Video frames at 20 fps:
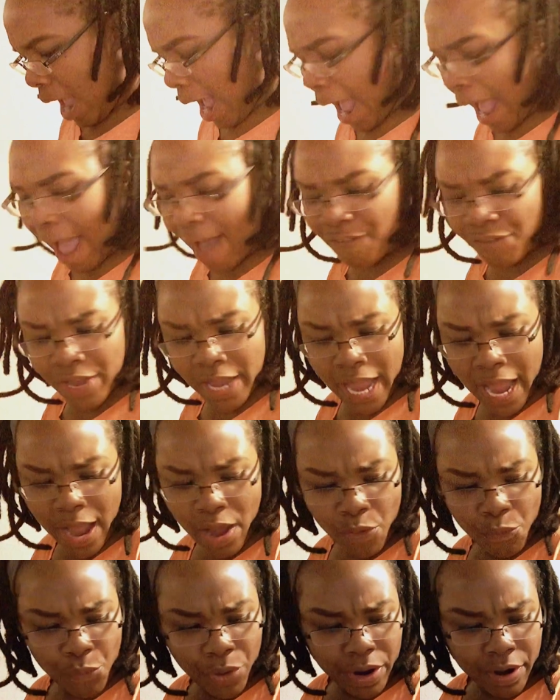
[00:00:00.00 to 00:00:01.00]
I
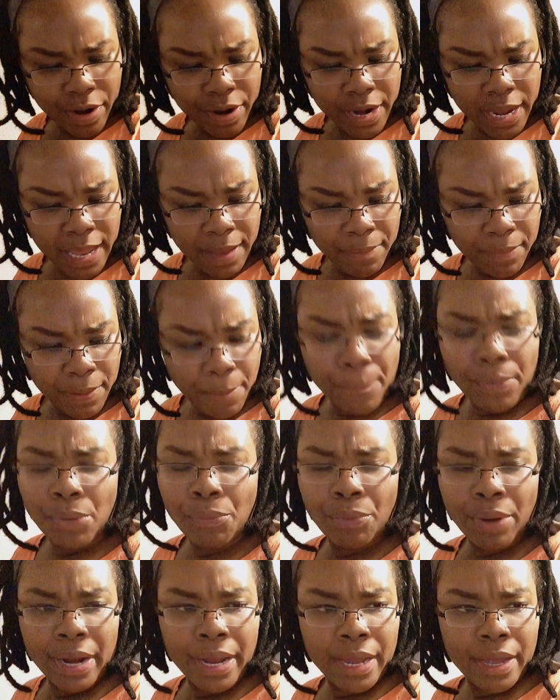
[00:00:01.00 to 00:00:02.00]
forgot what her name is.
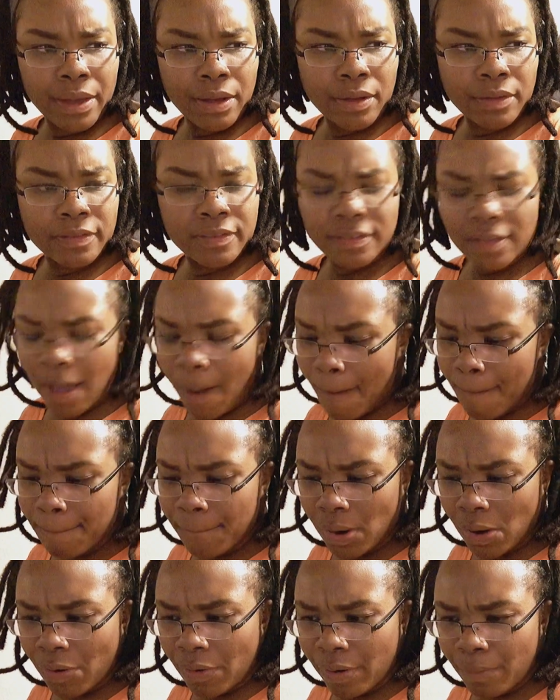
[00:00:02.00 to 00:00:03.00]
Burrell. Something
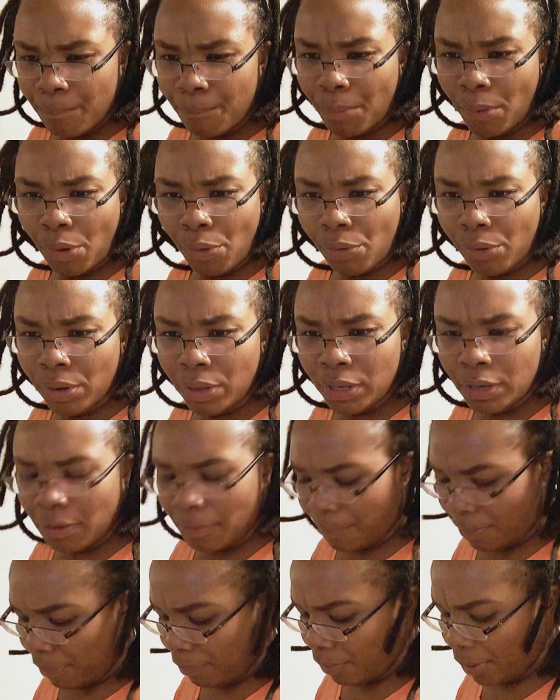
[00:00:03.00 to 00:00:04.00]
Burrell
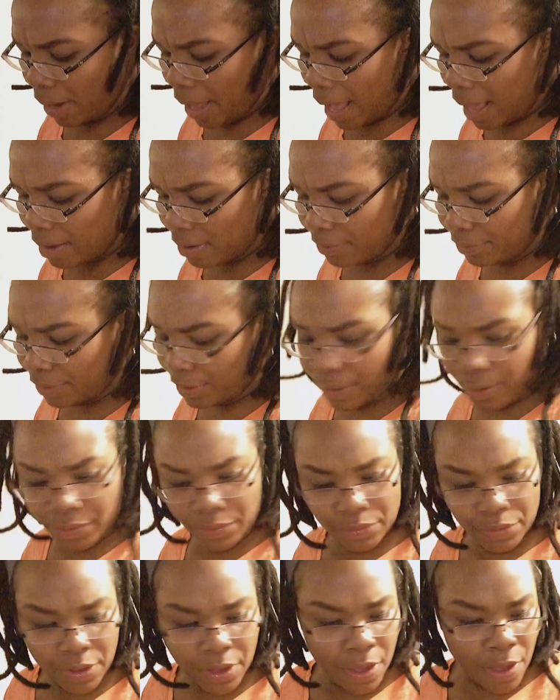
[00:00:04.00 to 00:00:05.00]
or Burrell. I don't
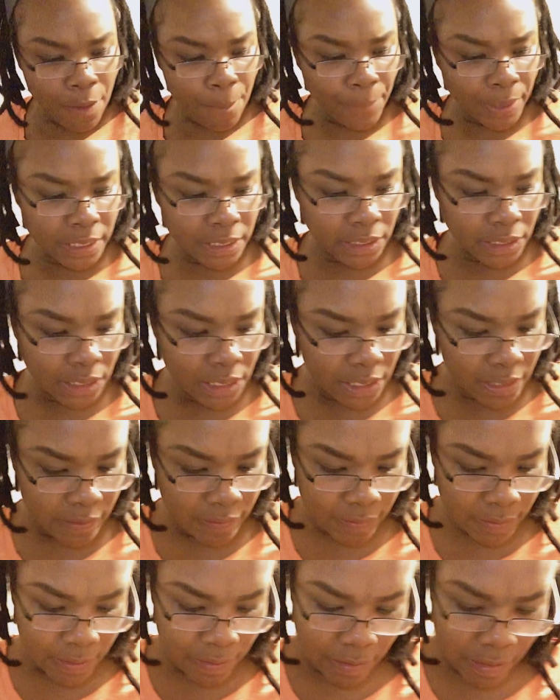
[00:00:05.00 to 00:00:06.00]
know. But
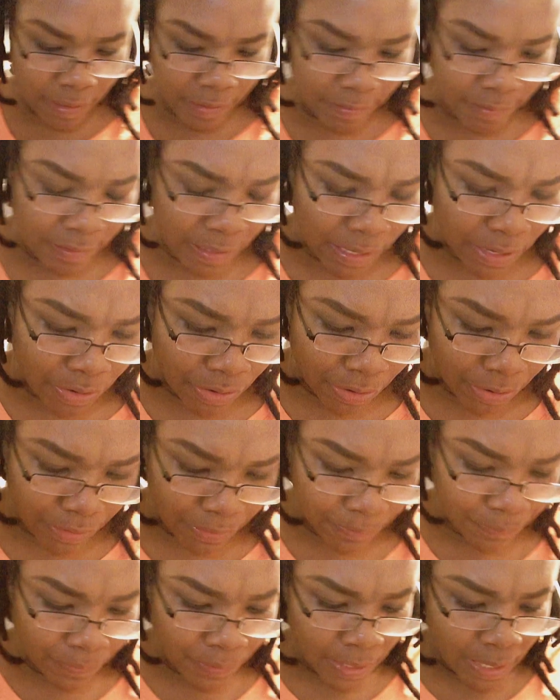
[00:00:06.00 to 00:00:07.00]
she's a singer.
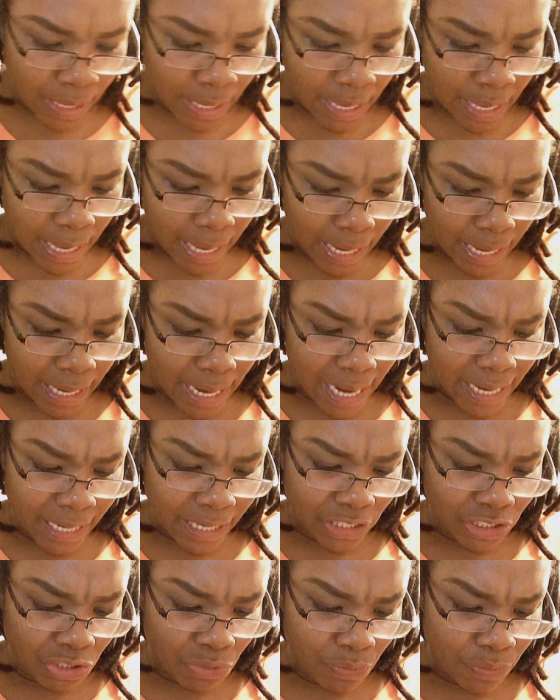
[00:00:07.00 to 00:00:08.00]
And I
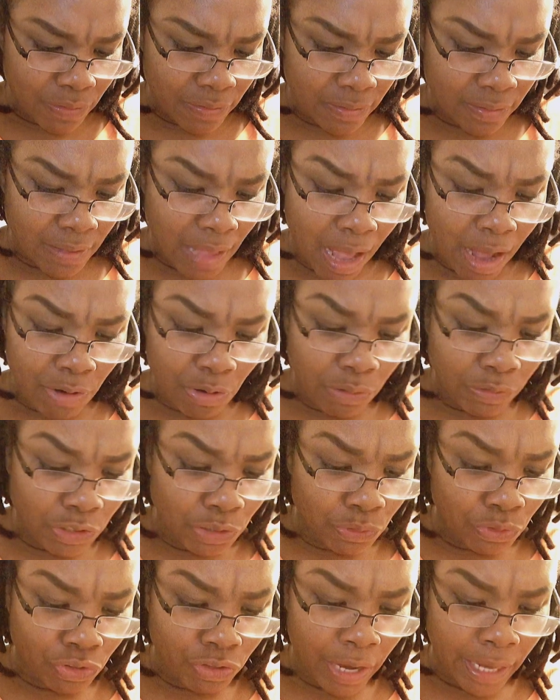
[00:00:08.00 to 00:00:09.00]
guess she was, I don't know if
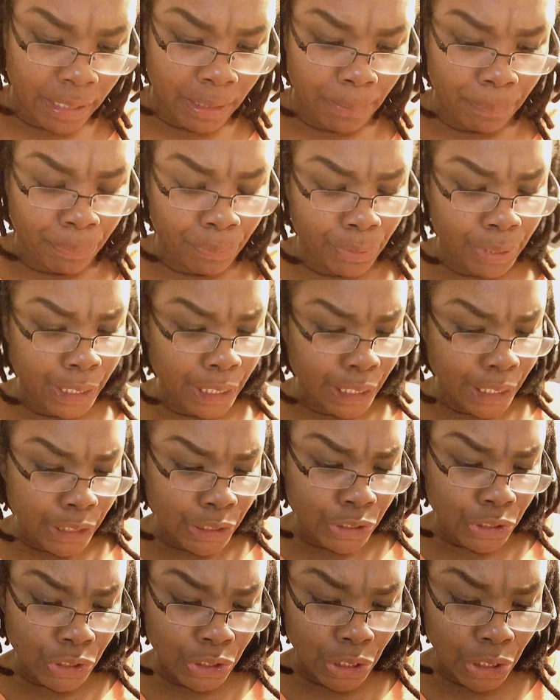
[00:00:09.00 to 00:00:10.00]
she was trying to
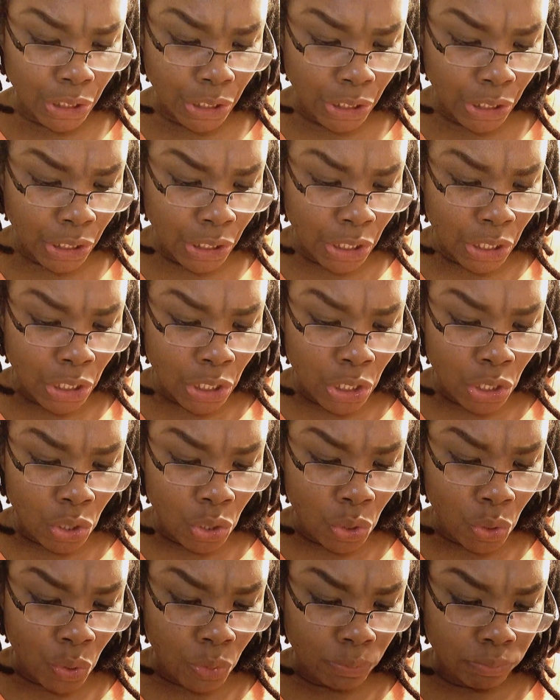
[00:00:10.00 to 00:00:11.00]
preach or
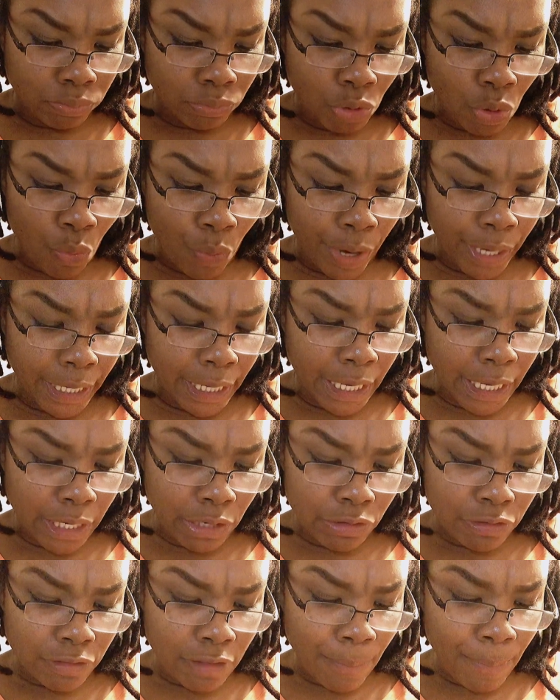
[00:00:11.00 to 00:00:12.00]
going
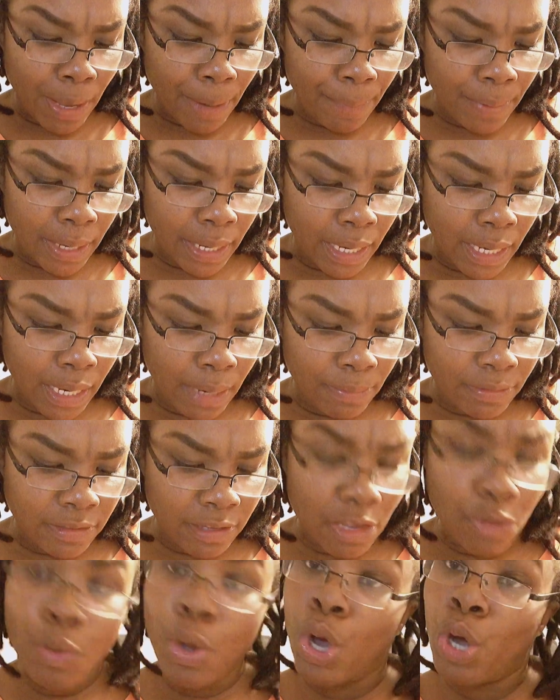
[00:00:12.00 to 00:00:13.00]
in on somebody. But let me
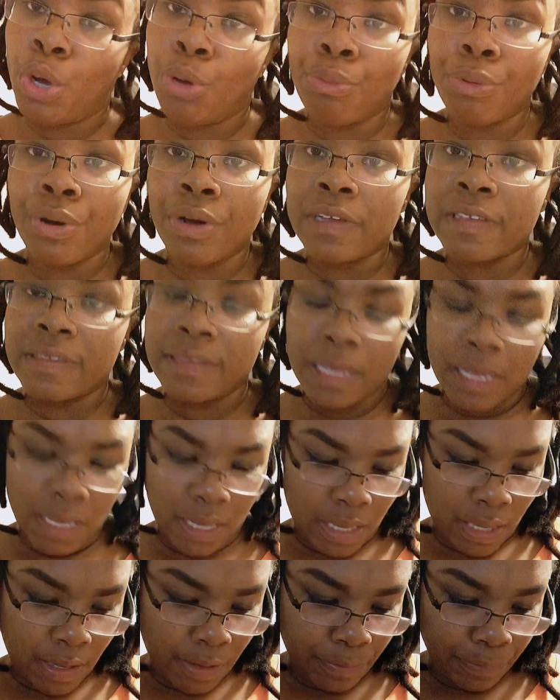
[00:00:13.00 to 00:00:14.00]
tell you what homegirl
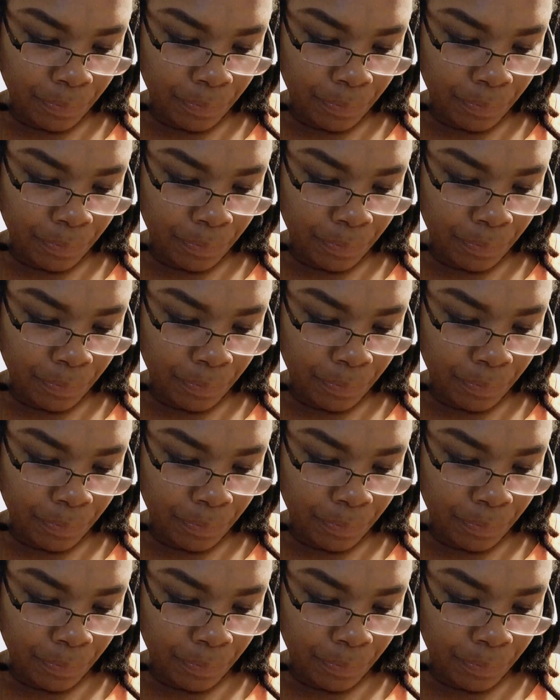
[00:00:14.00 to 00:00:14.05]
said.